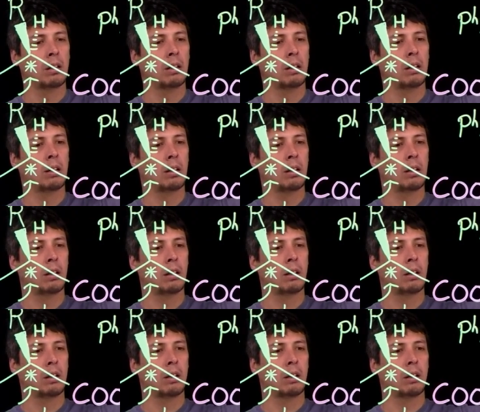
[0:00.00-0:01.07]

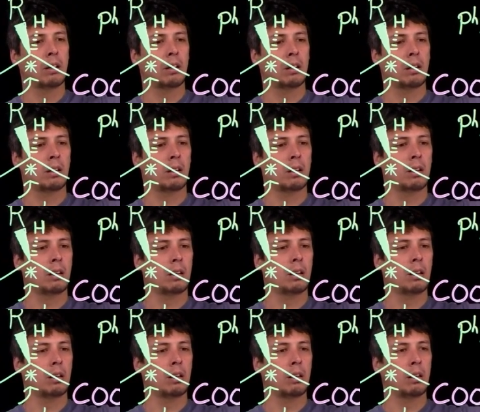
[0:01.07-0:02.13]

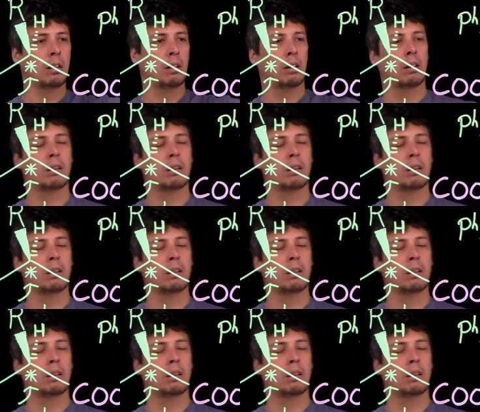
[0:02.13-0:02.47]
[no speech]